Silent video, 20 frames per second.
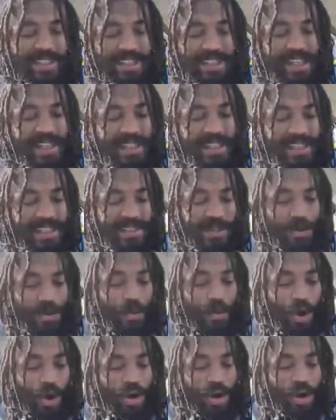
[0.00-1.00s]
just the
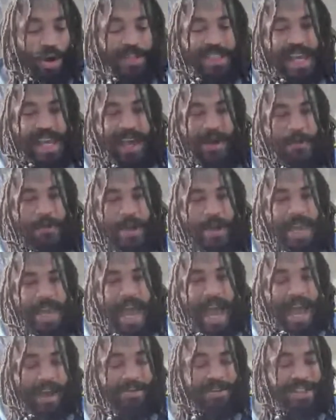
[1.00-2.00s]
worlds that we
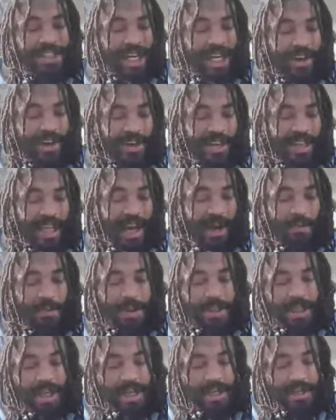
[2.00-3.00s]
have, sharing that
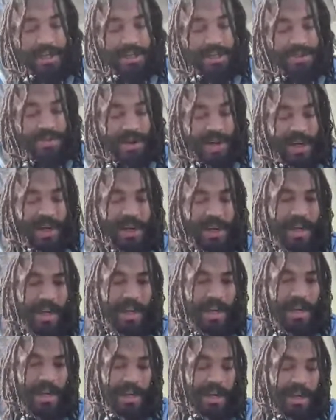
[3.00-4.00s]
with others, right,
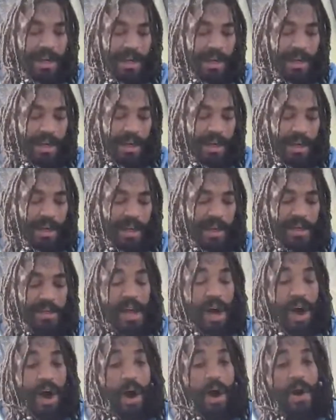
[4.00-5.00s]
is
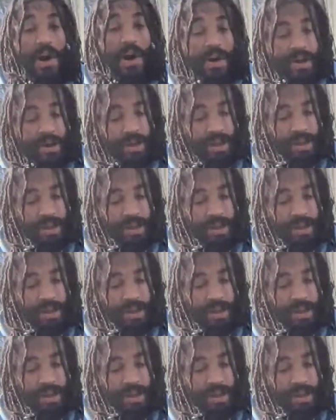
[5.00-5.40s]
an art.